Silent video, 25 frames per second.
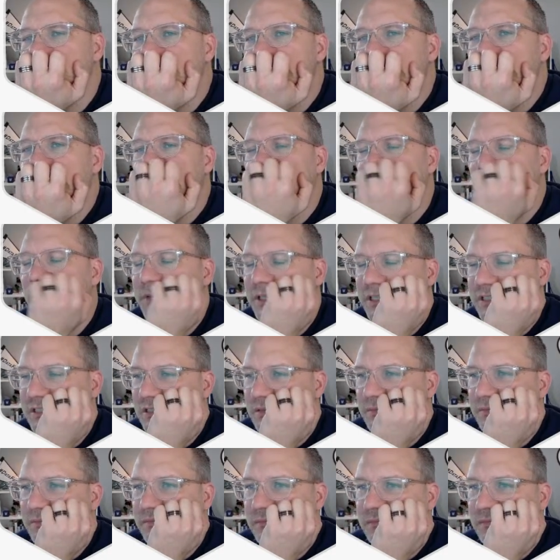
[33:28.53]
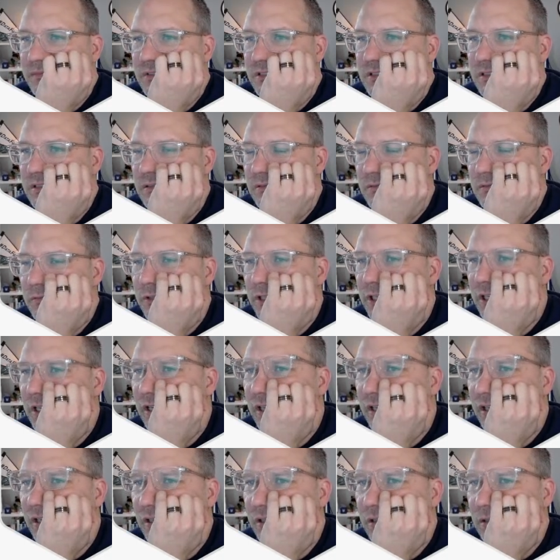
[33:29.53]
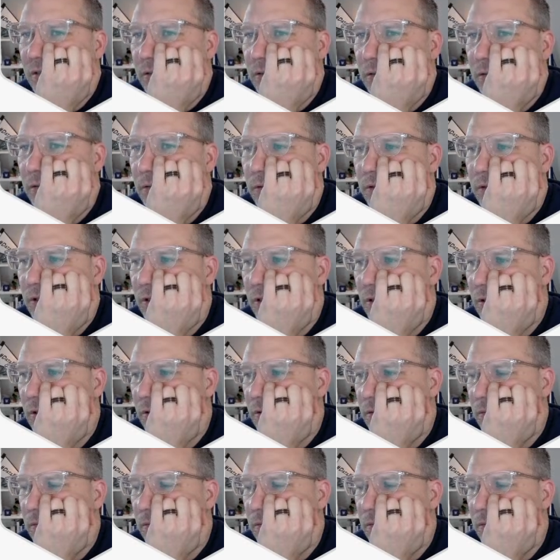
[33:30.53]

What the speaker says: oh, because I'm, when I, okay.